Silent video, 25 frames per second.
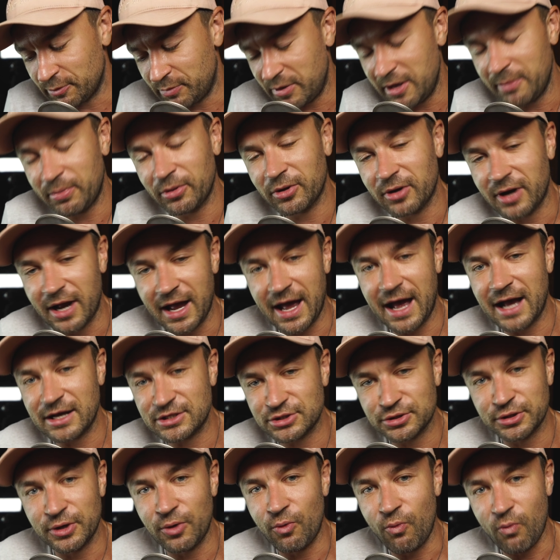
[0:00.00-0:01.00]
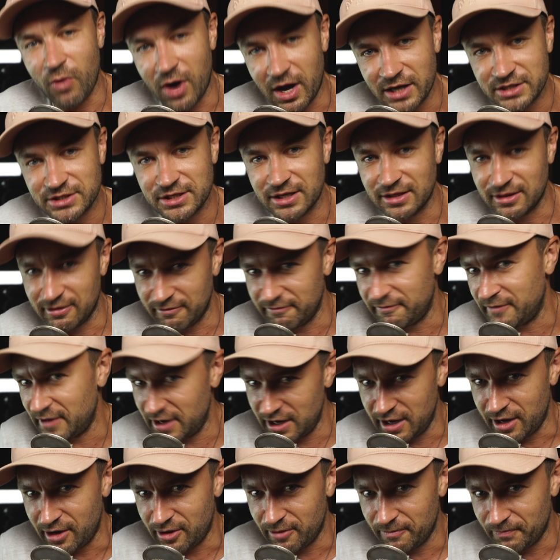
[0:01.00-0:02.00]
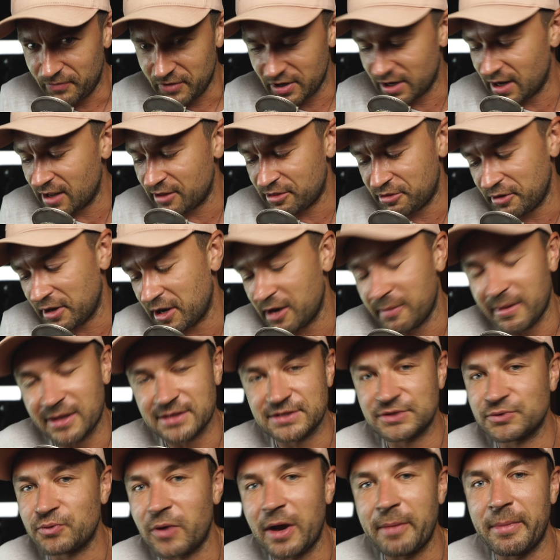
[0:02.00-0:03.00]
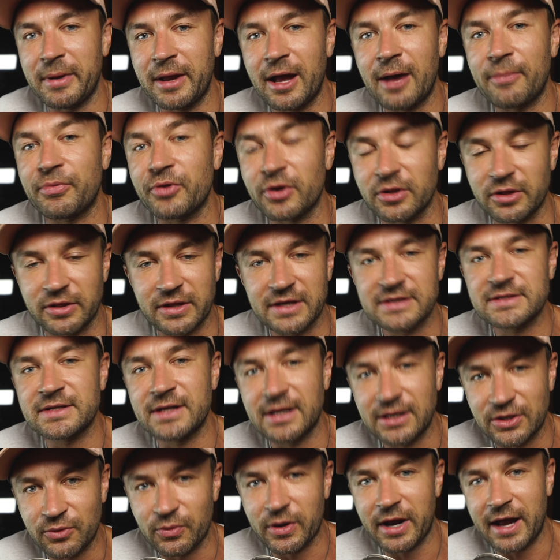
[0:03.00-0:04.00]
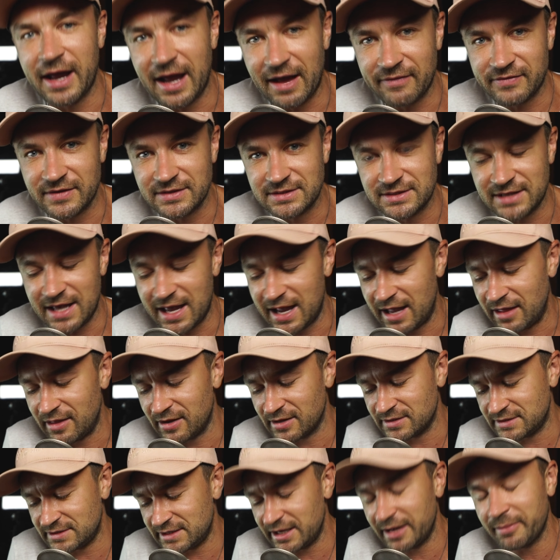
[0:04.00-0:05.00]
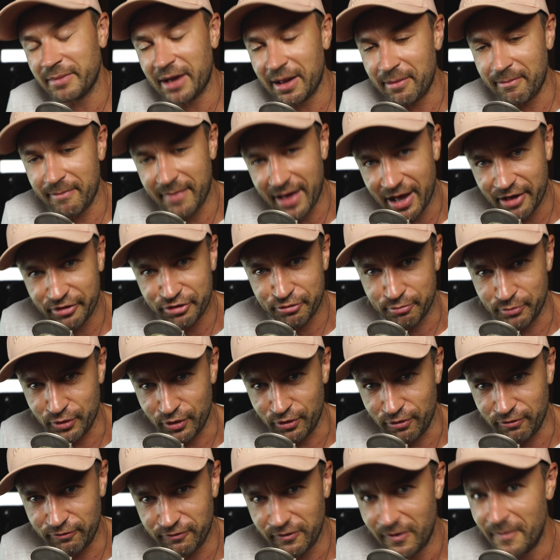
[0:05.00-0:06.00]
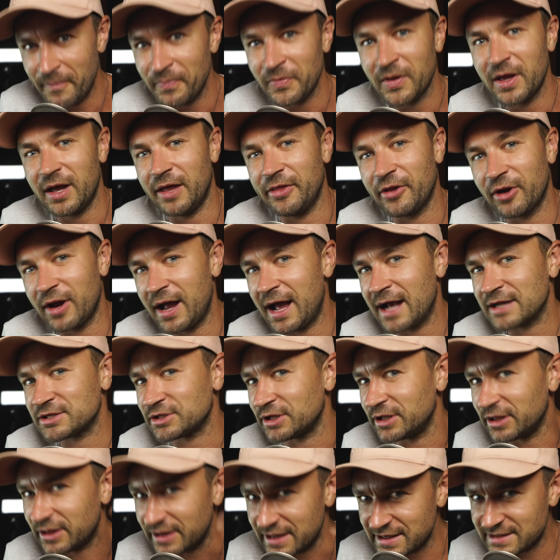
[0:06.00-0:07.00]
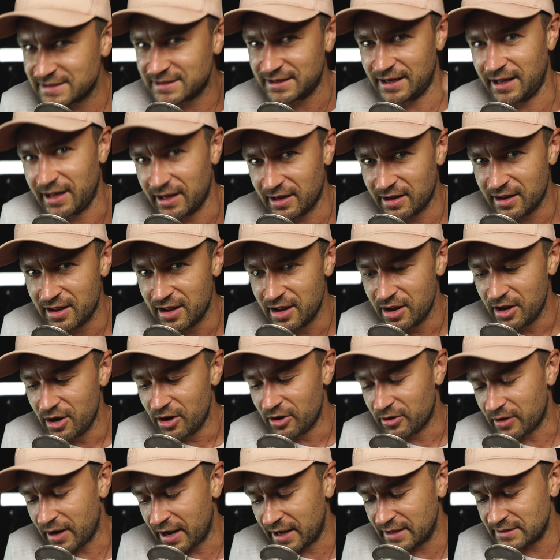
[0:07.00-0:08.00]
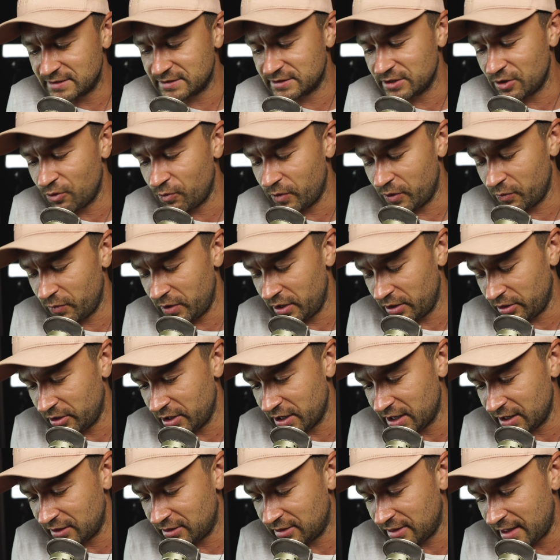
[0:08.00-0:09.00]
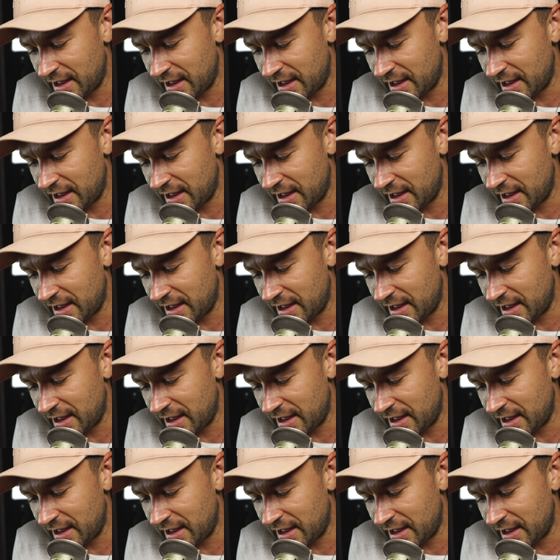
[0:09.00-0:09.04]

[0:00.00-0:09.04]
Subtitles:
people are actually watching the video. They're not thinking about swiping up. They're listening to what I have to say. They're seeing my mouth move and they're actually listening, right? So when we look at